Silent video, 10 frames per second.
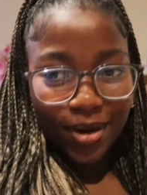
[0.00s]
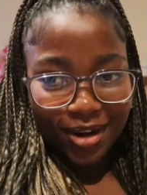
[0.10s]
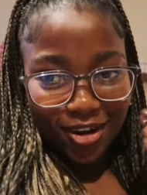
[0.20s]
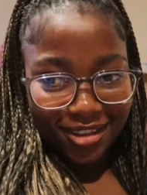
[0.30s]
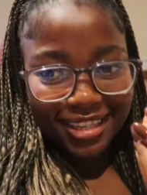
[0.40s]

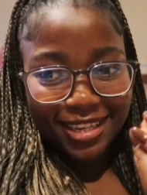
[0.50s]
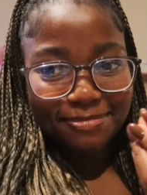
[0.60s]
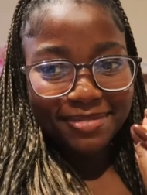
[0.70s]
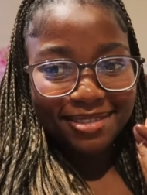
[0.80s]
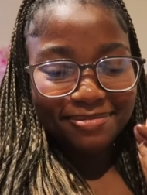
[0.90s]
what a
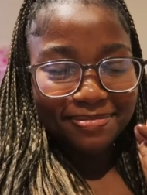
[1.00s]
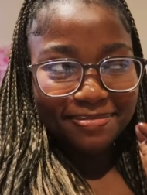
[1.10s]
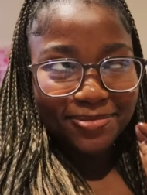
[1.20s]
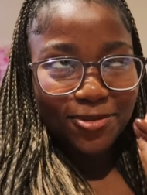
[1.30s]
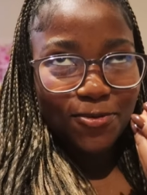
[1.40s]
concept
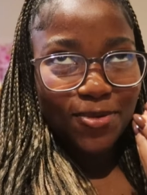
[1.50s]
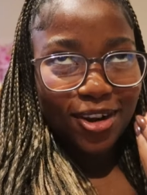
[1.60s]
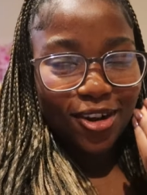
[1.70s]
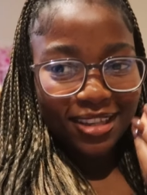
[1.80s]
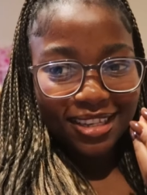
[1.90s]

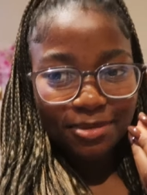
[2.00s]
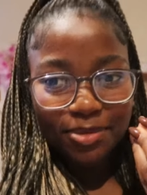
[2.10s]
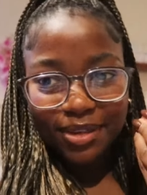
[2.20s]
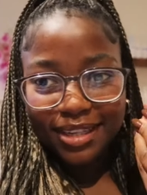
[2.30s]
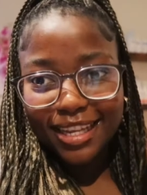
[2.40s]
what a
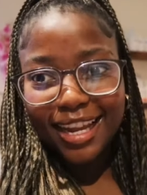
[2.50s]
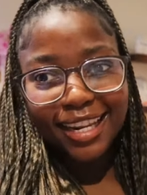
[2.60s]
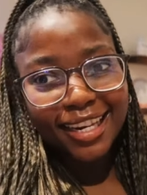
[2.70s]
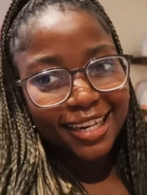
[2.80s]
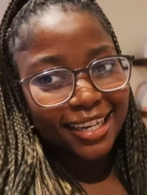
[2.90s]
concept because I
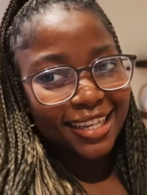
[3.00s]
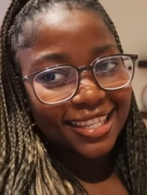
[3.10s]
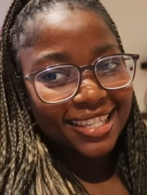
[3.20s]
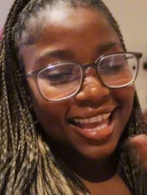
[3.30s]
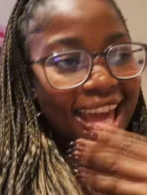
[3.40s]
needed
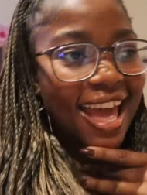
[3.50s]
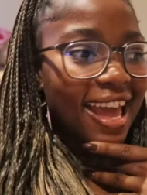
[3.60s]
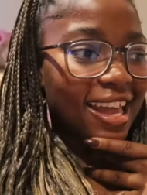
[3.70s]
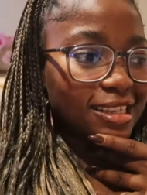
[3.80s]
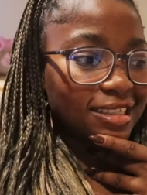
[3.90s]
it
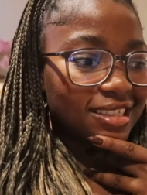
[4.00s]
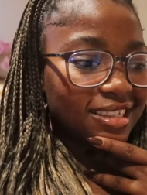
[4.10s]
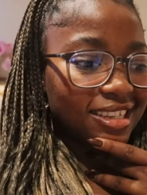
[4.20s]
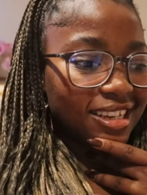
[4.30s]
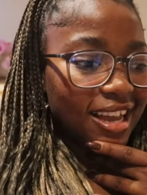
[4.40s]

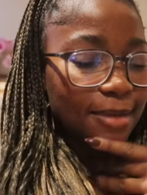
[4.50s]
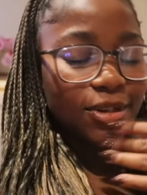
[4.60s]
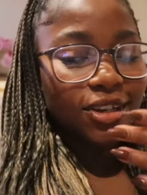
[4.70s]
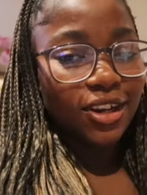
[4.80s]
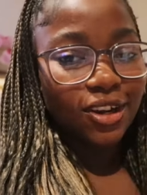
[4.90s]
and
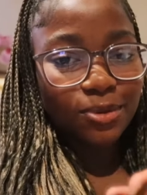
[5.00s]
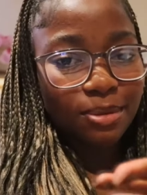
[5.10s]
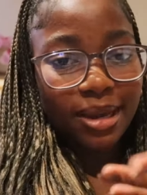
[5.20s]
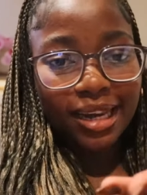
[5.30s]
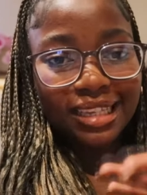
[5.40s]
I'm doing a lot
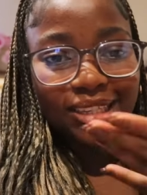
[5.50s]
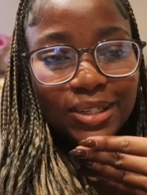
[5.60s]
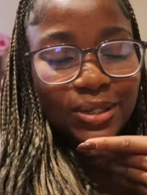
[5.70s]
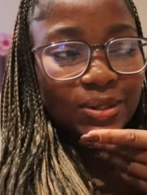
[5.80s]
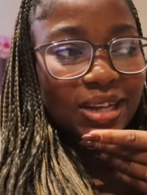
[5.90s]
with money
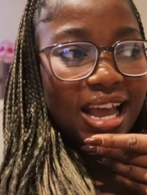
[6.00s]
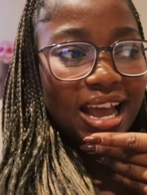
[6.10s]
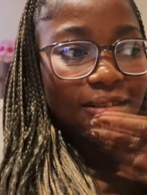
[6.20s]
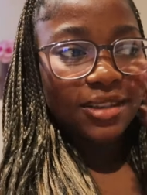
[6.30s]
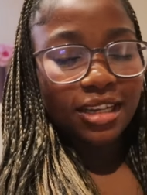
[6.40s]
so
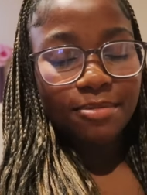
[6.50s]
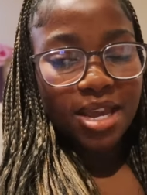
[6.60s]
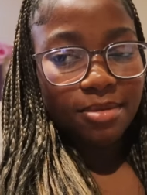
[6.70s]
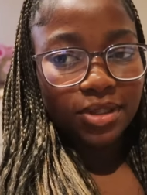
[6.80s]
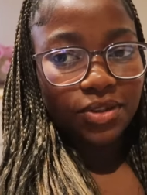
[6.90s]
I wasn't gonna
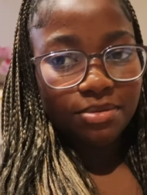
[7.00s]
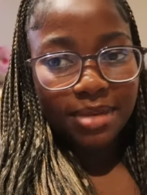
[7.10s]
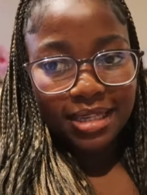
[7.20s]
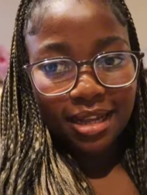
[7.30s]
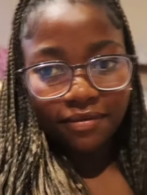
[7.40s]
be able to do
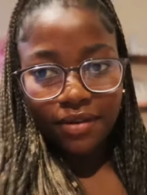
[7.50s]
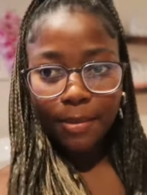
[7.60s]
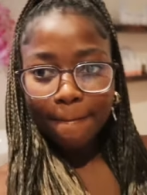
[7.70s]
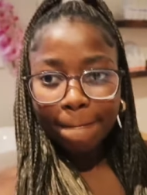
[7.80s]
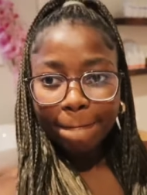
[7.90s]
it myself
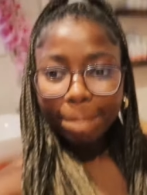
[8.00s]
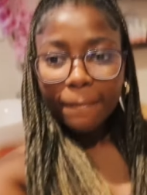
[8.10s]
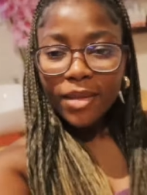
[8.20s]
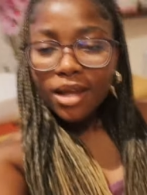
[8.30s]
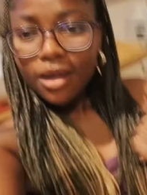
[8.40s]

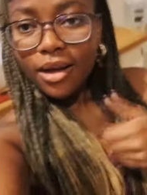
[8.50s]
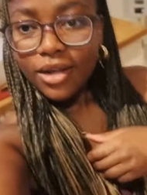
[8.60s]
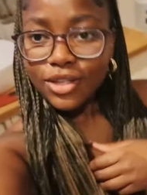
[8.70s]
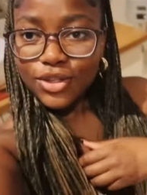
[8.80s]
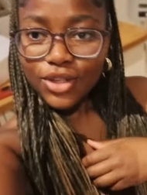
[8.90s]

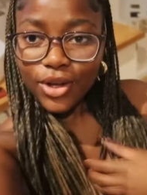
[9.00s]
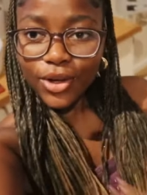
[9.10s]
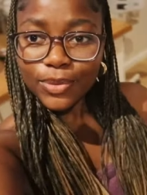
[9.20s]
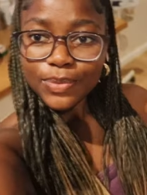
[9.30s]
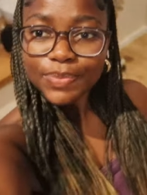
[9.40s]
so
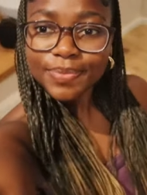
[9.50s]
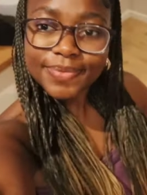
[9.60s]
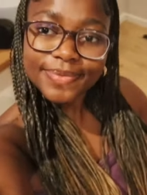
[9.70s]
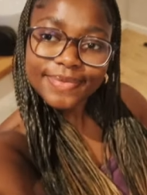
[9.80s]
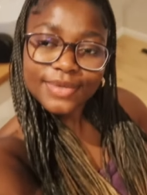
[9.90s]

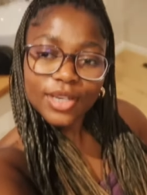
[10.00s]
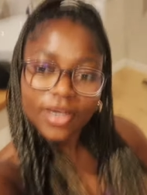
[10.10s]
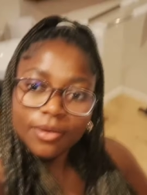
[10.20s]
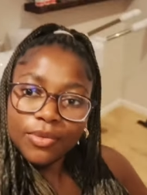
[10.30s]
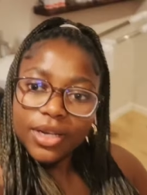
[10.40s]

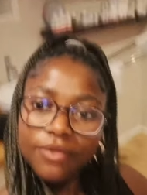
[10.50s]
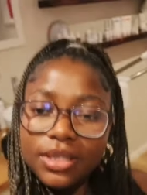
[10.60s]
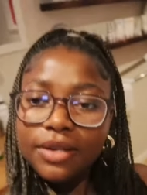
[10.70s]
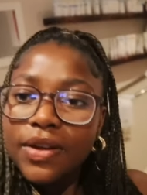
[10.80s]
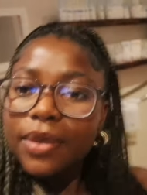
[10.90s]
yeah I'm waiting
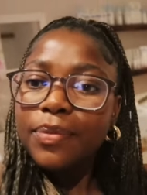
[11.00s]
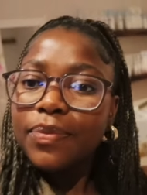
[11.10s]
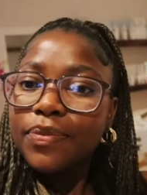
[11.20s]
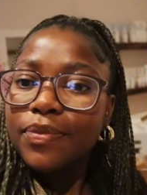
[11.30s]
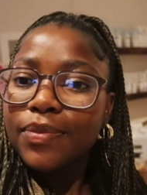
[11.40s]
to see them
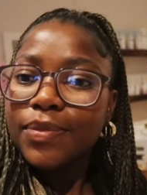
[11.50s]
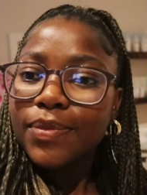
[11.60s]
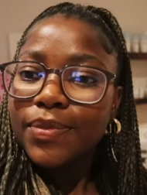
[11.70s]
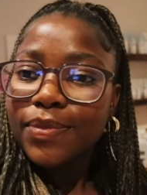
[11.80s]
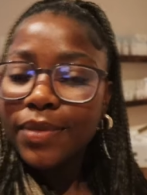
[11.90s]

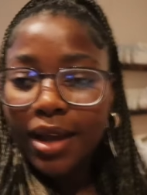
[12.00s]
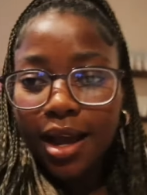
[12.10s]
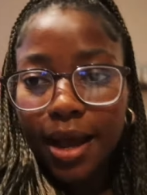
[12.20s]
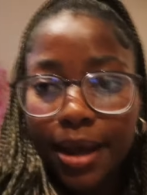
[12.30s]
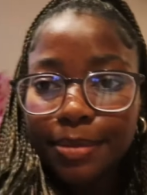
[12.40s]

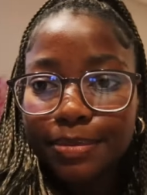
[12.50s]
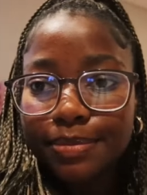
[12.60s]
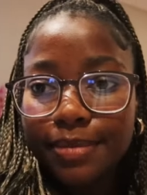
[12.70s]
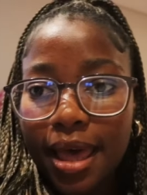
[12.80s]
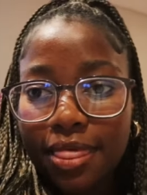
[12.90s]

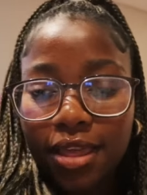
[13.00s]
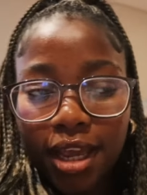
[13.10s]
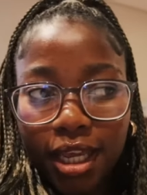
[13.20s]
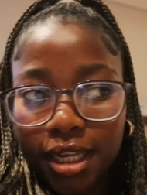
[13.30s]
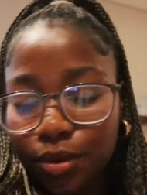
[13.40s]
um, and
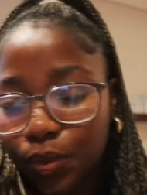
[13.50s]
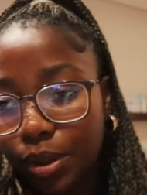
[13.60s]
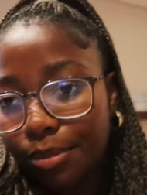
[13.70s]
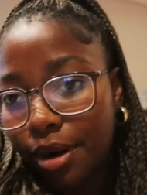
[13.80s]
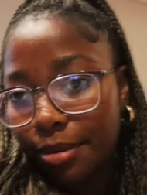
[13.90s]
then
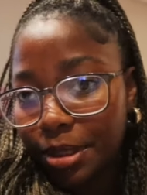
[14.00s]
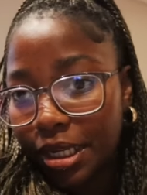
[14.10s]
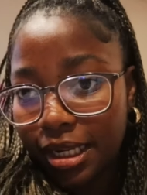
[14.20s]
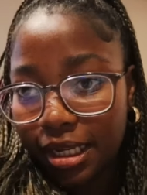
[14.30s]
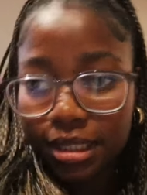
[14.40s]
we're
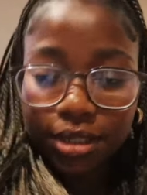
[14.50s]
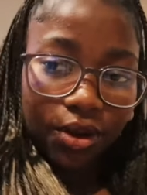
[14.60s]
probably gonna get